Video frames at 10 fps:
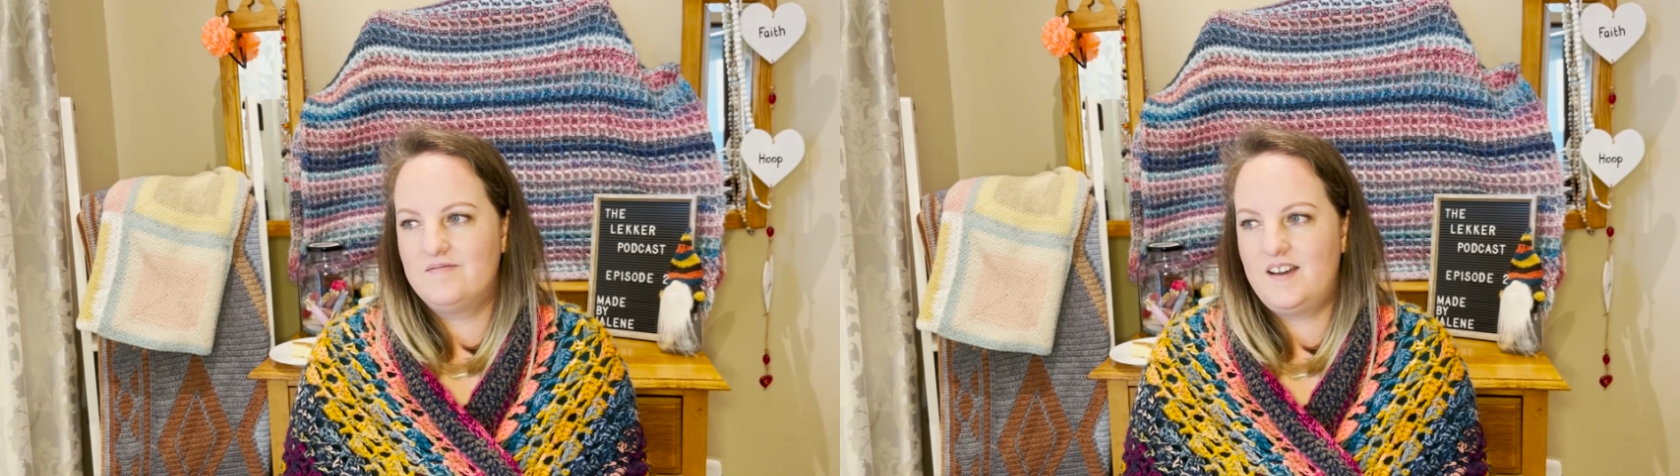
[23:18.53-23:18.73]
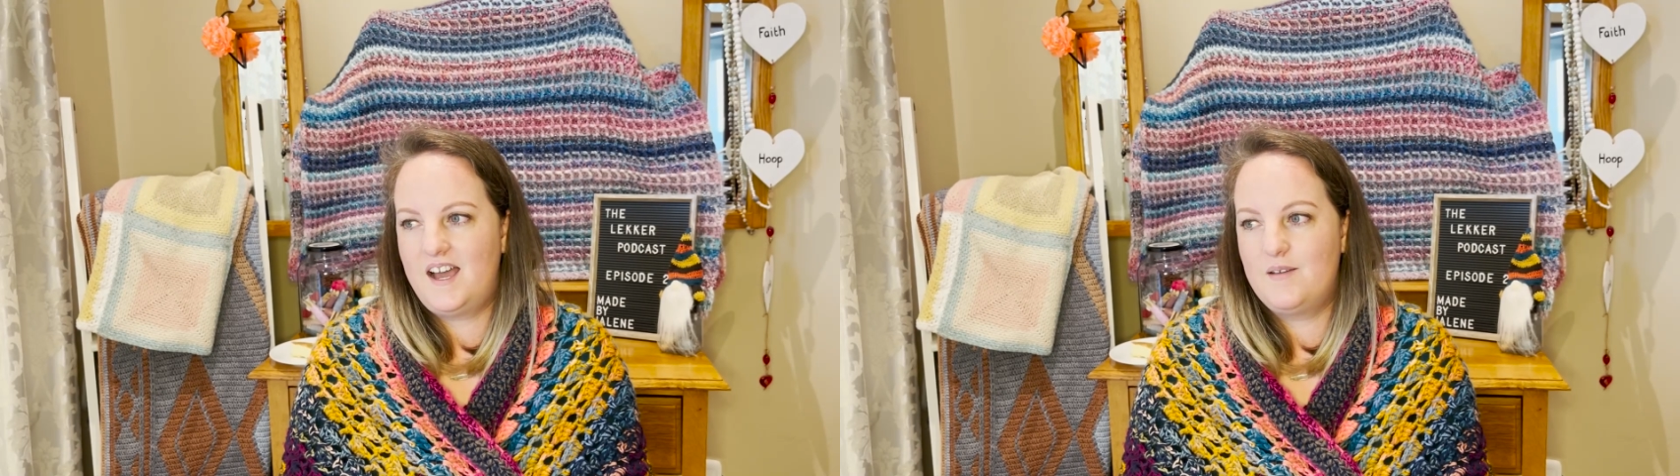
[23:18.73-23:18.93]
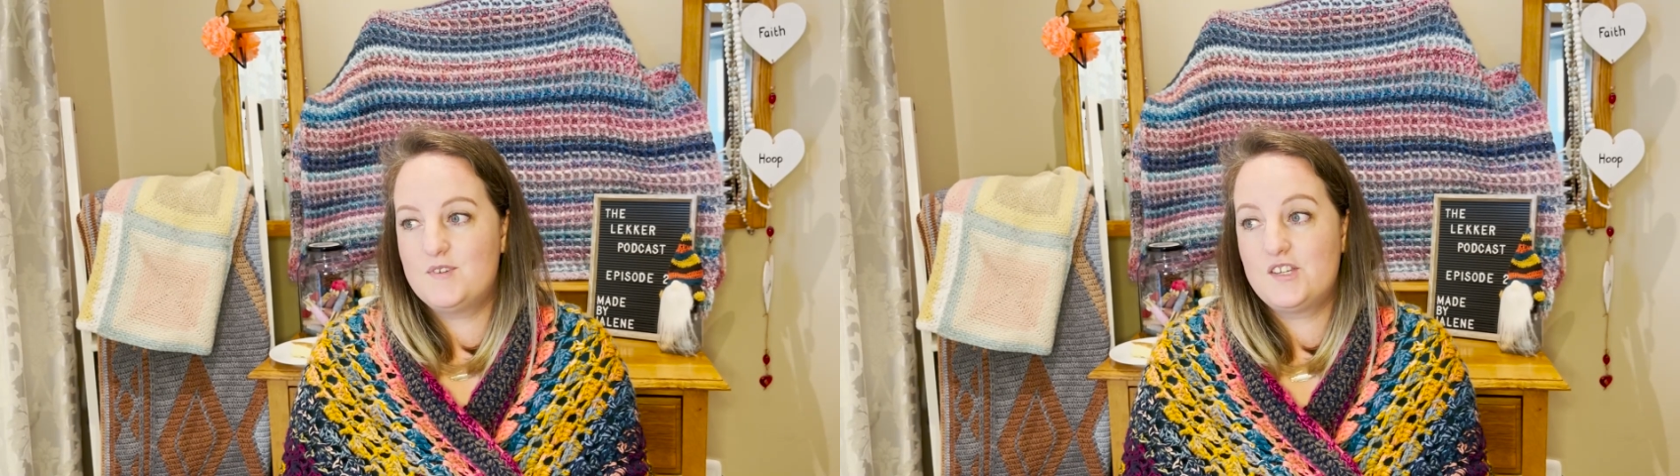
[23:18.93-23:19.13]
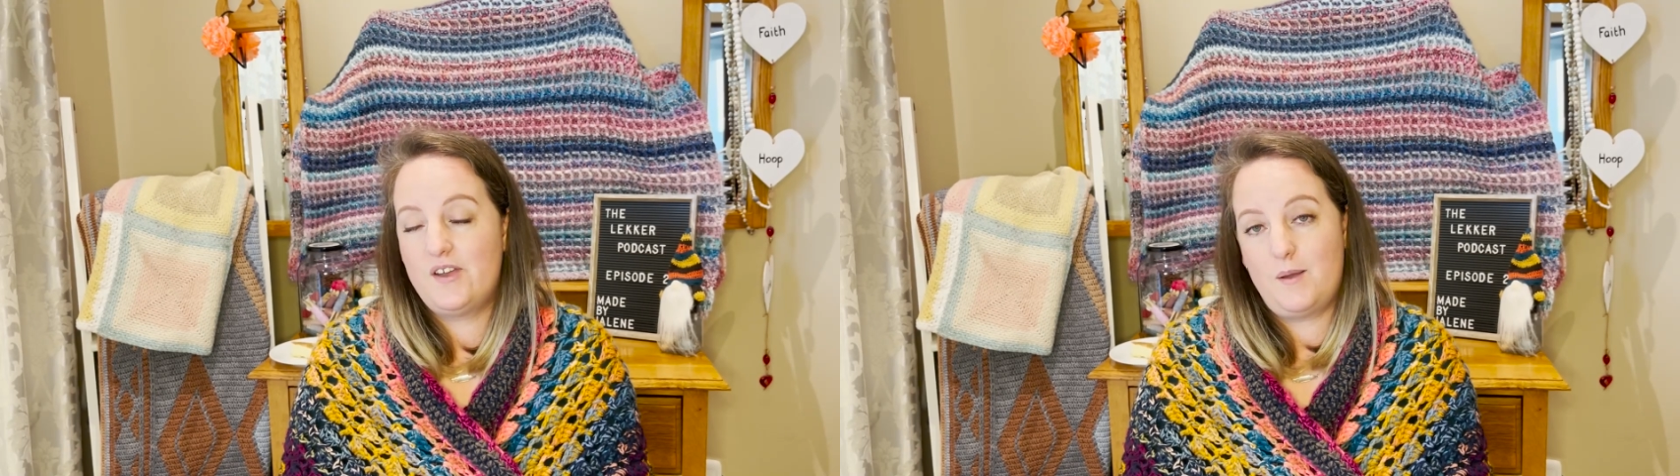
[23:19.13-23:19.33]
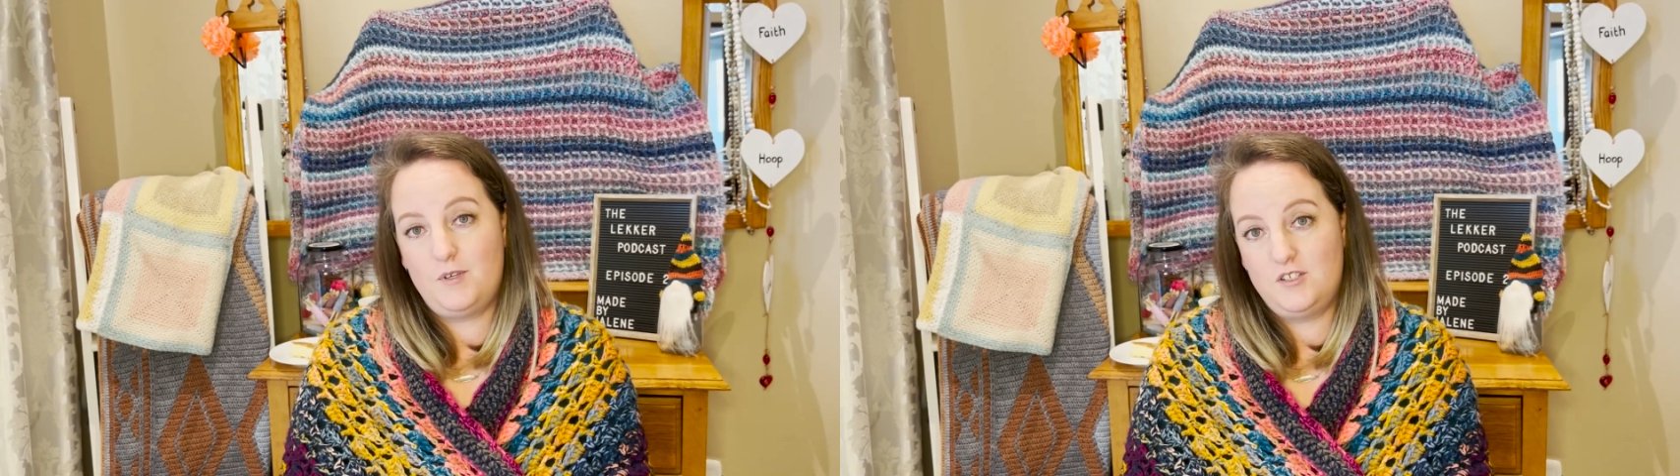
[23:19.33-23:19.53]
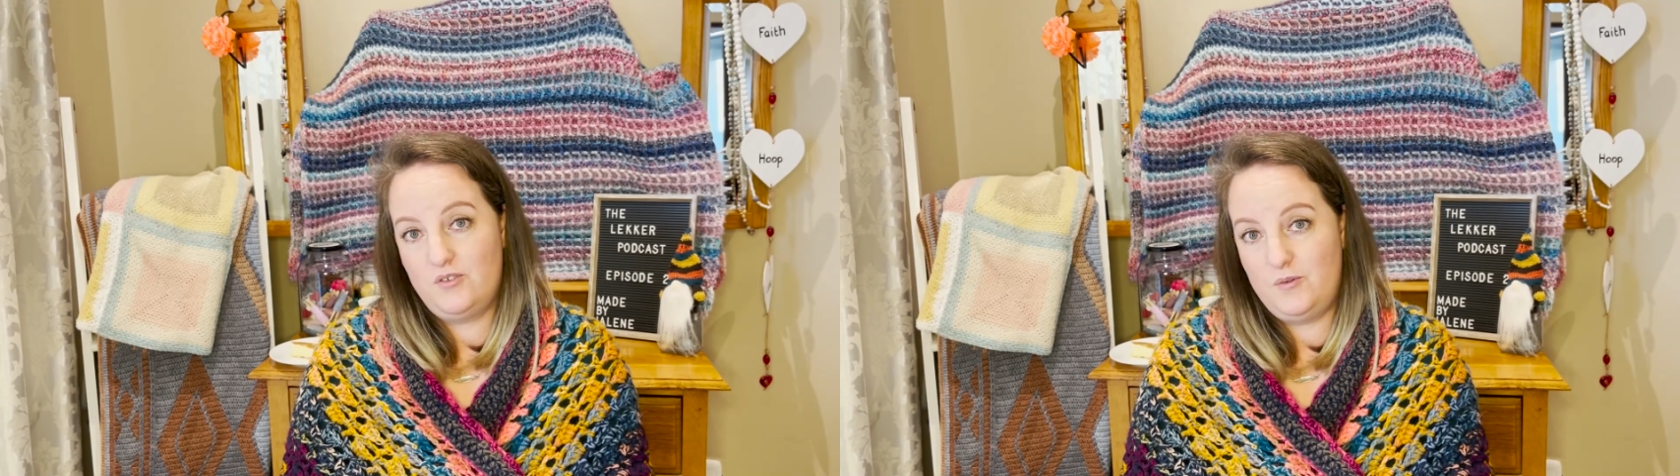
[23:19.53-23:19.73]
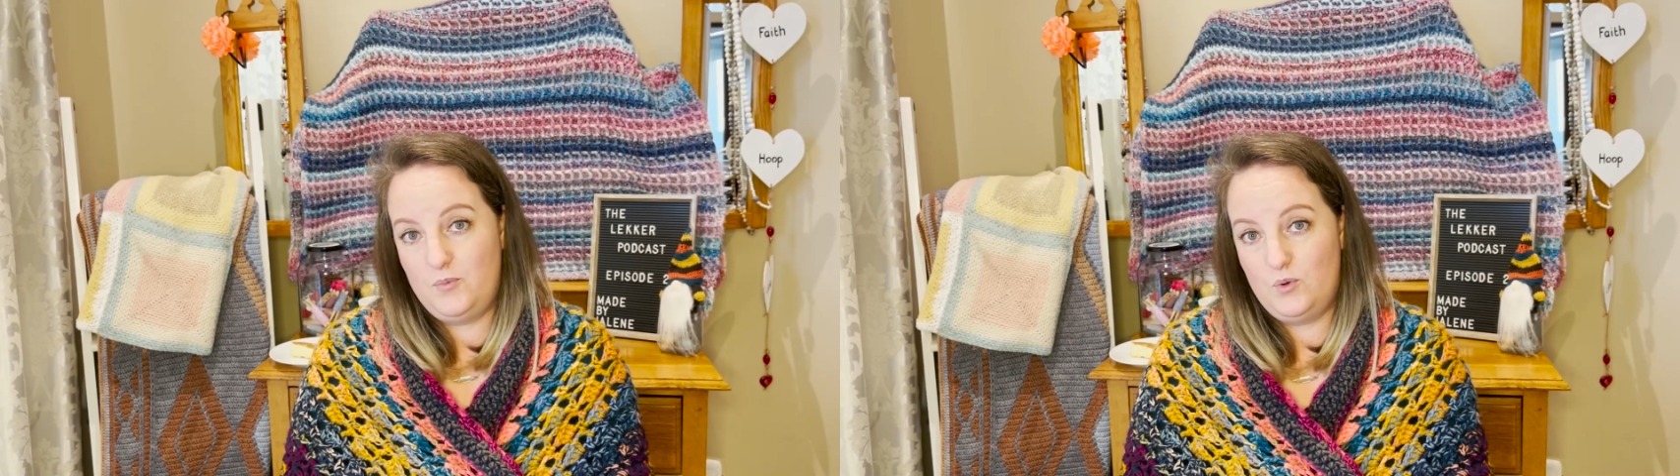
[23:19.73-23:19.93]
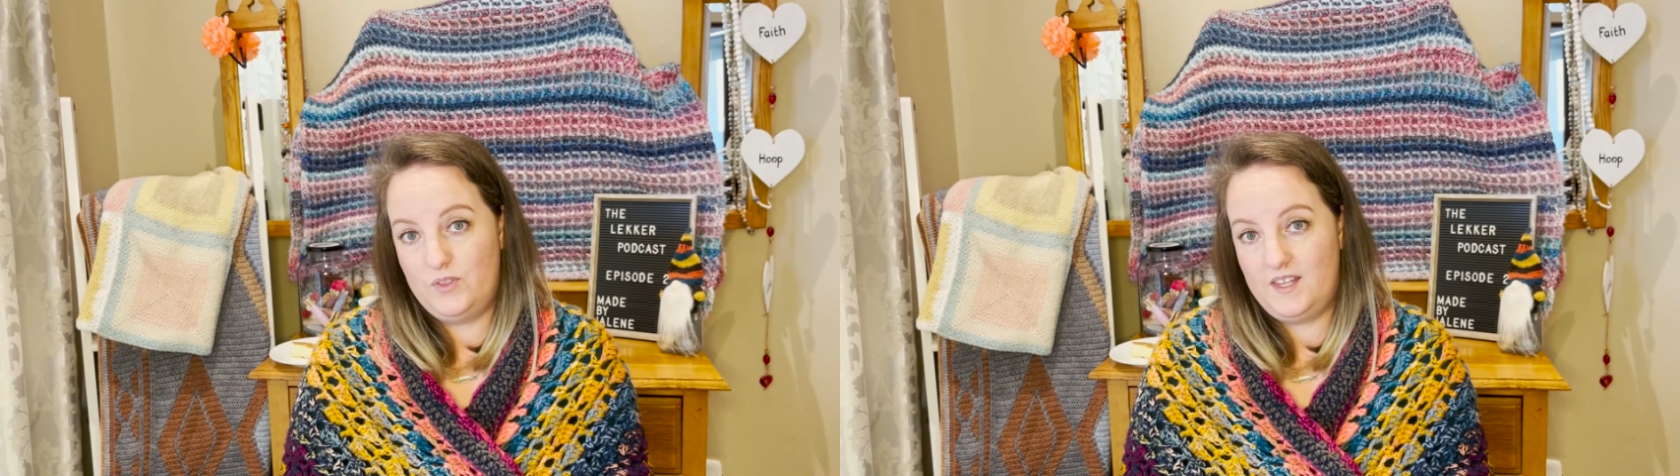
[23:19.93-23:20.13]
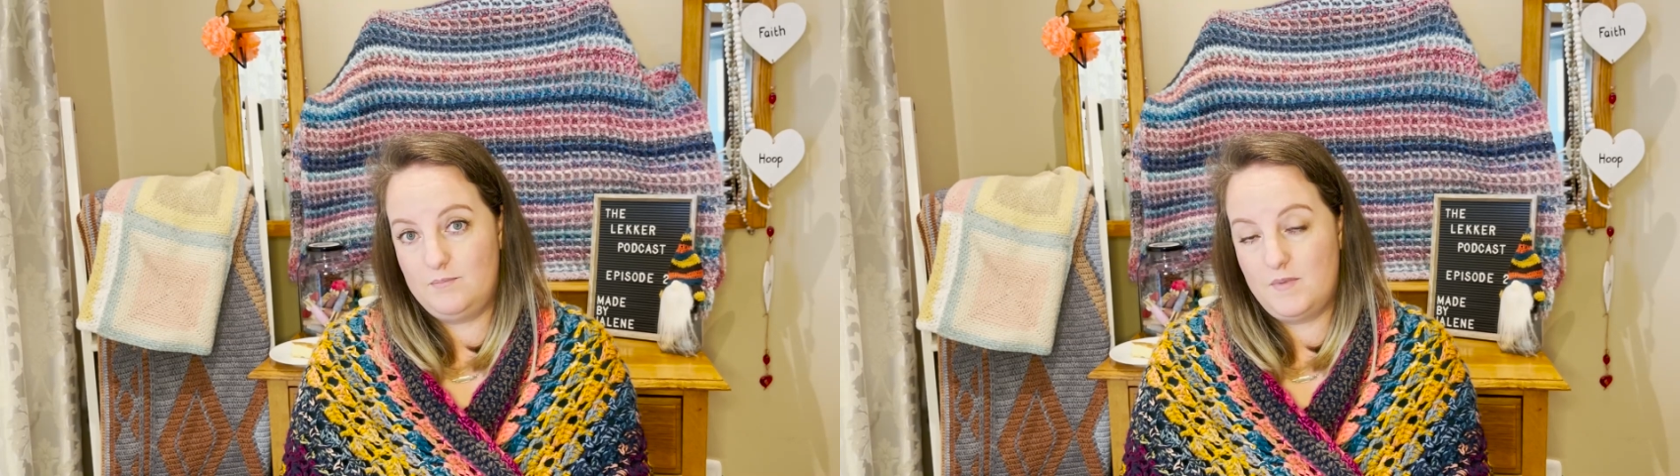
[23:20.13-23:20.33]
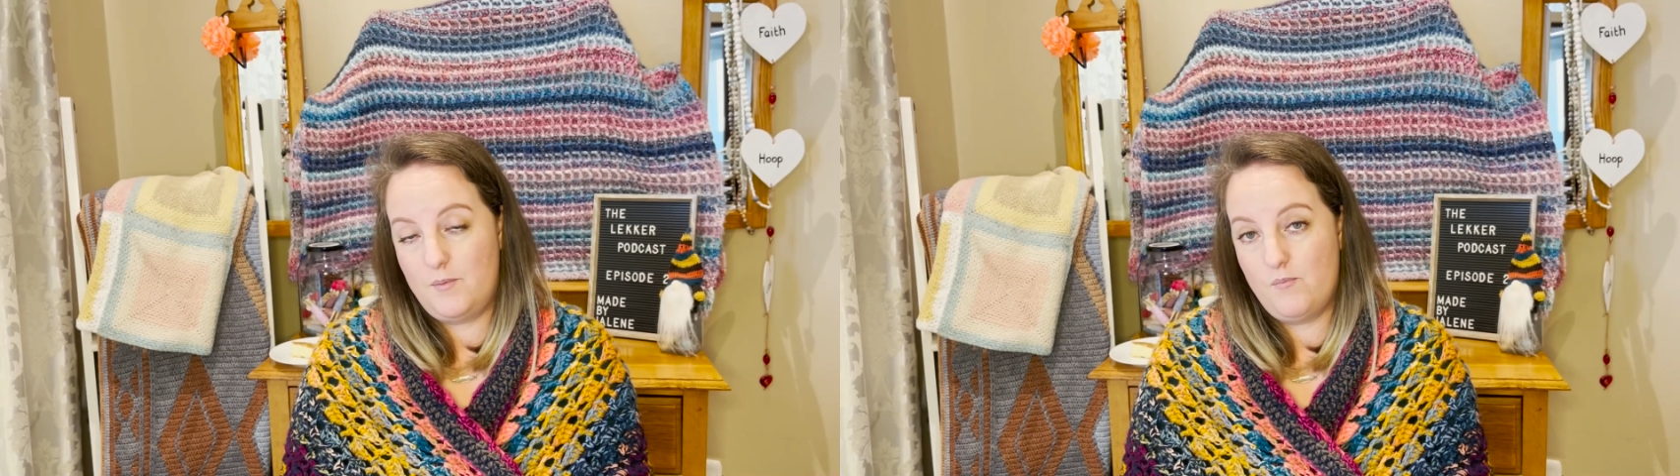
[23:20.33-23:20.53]
I'm so happy to report
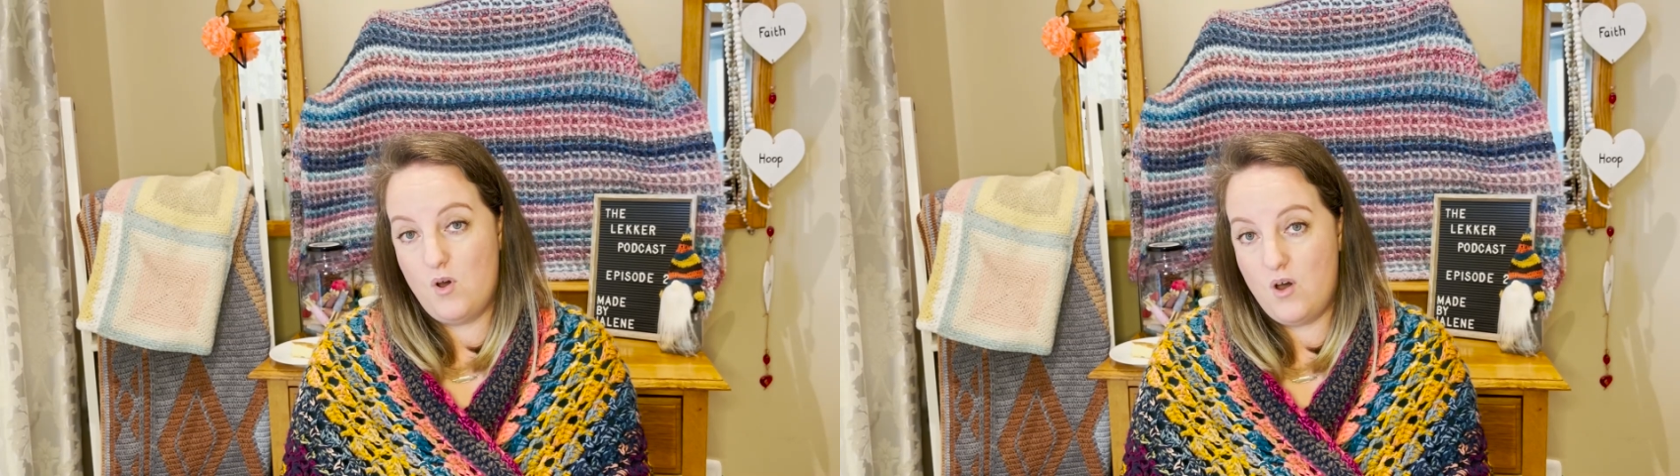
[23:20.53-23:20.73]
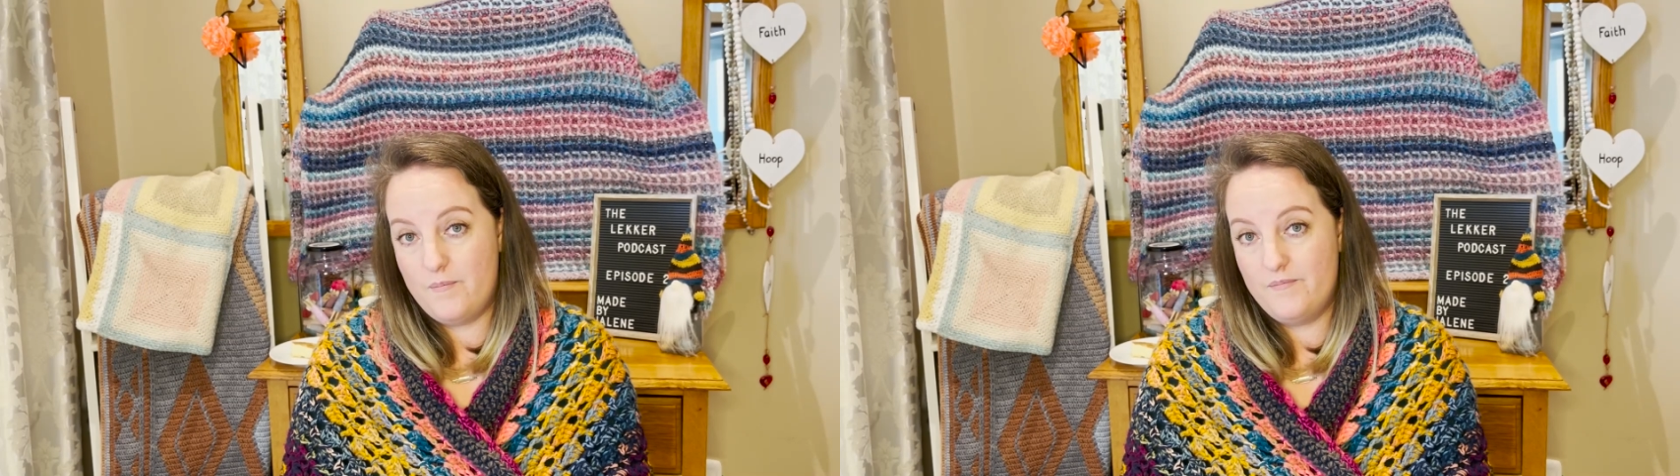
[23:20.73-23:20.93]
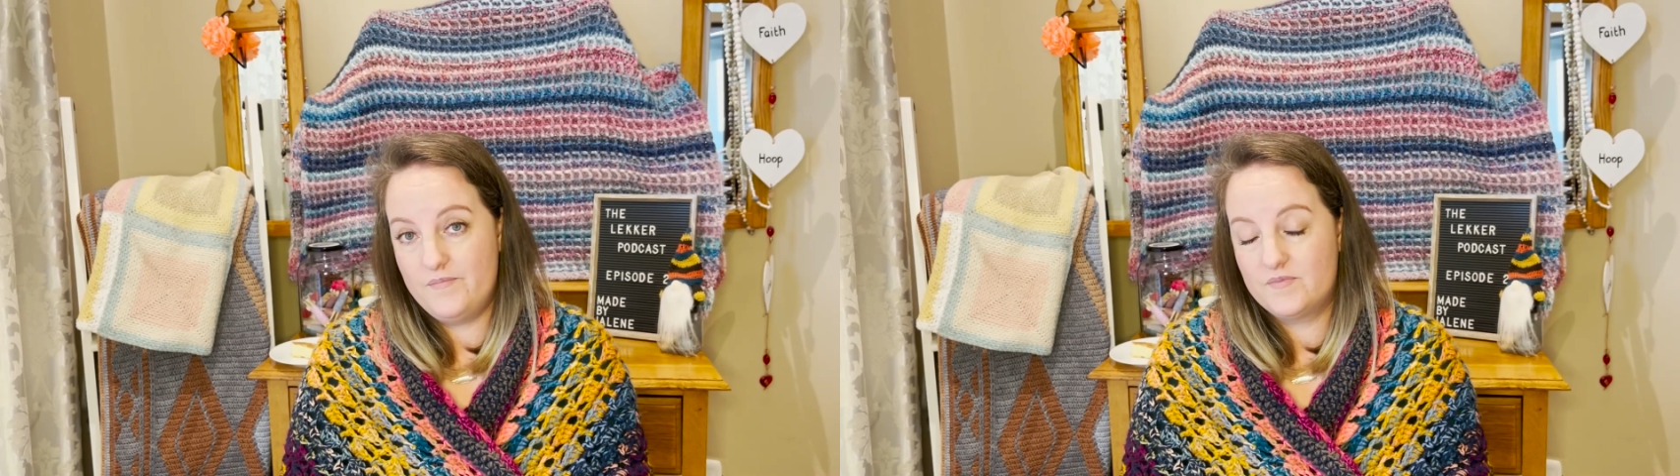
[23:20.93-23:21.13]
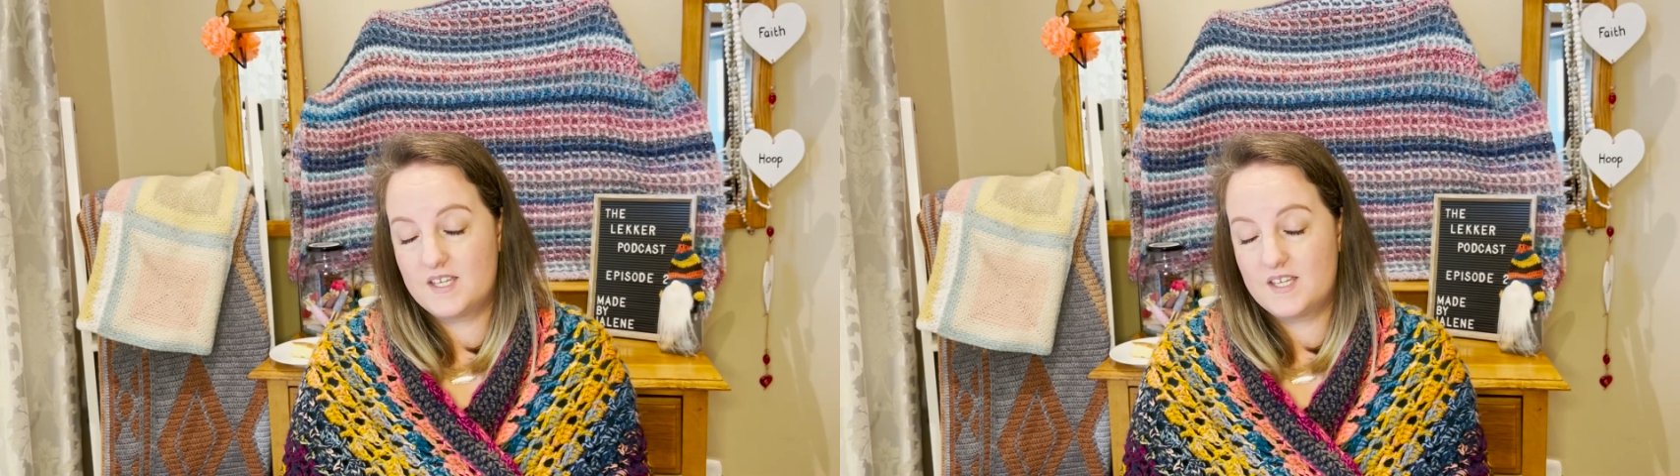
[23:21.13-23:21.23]
that my mom